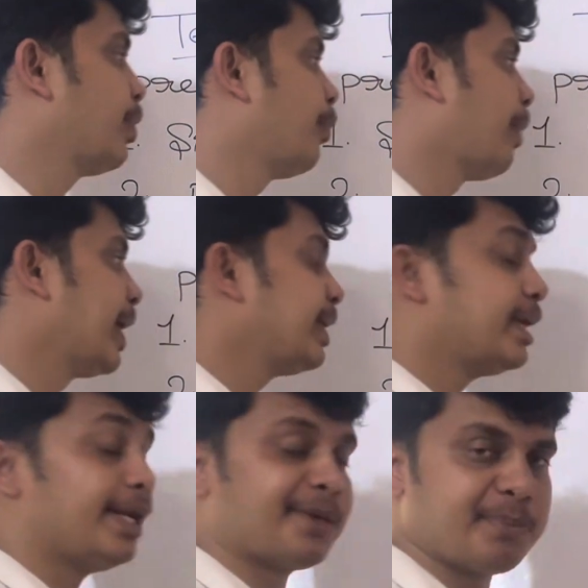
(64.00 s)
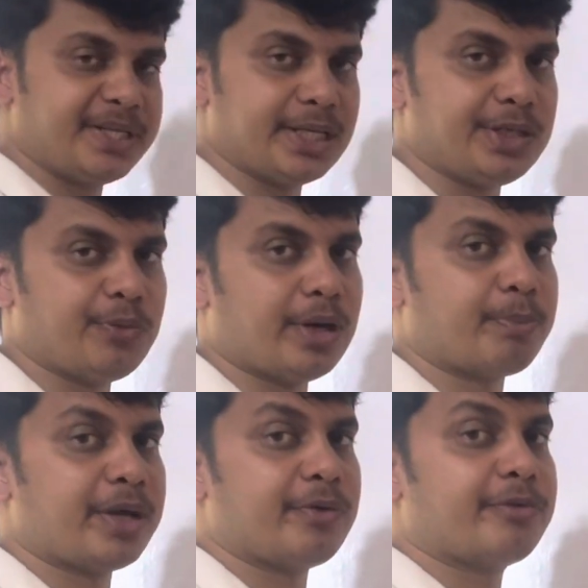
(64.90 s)
Why? Let me tell you one
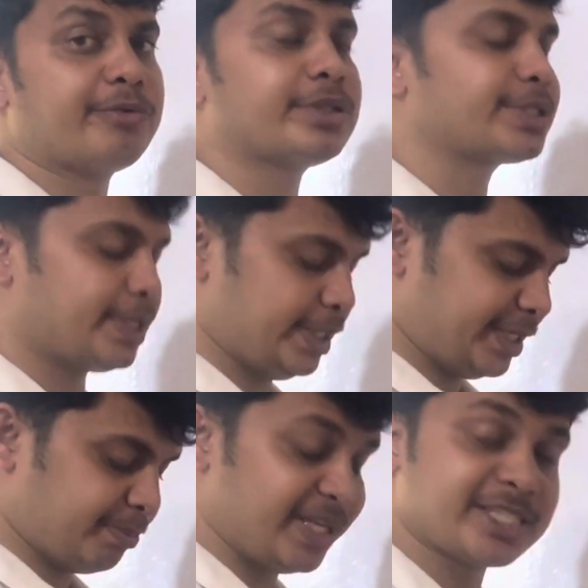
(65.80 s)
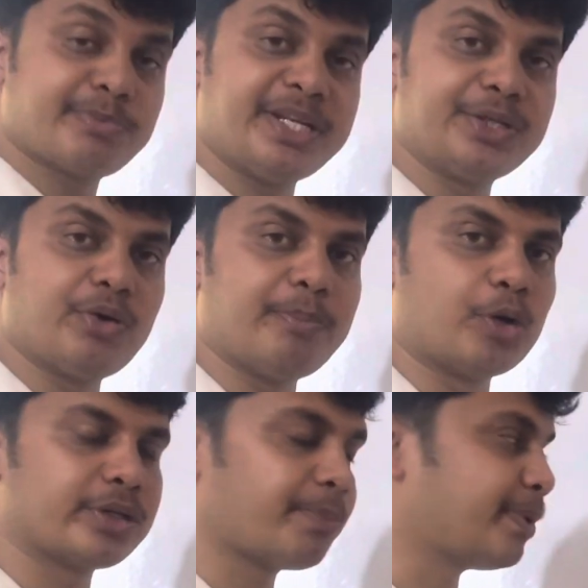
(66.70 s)
by one. First, let me explain you
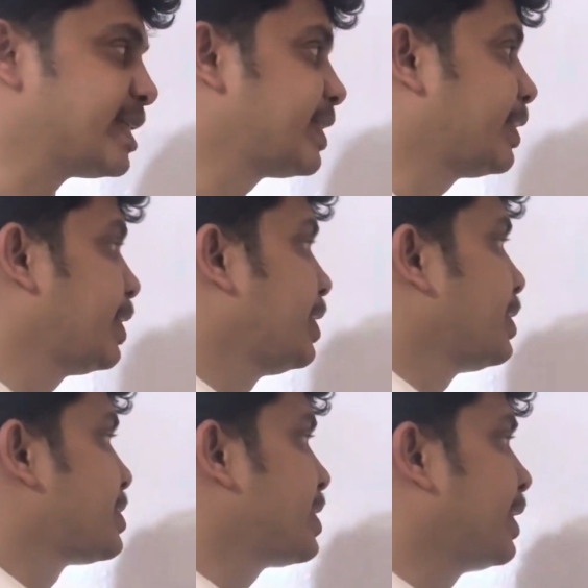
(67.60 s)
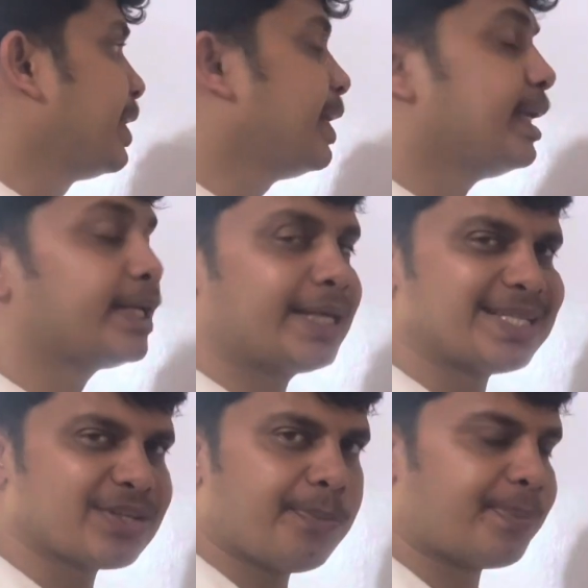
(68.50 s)
about the present. See, in
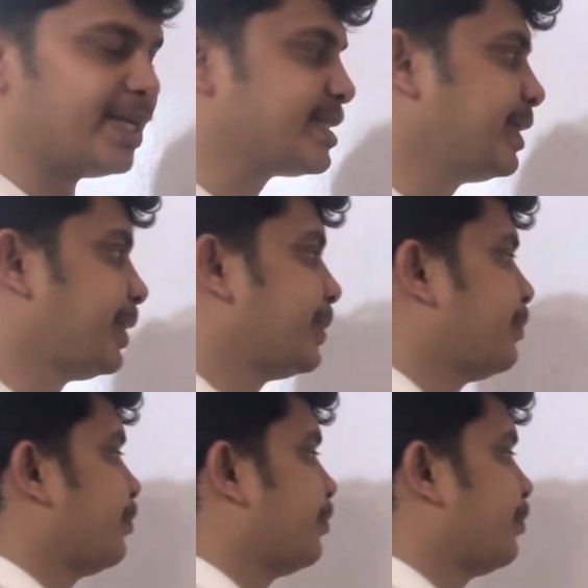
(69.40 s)
case of present,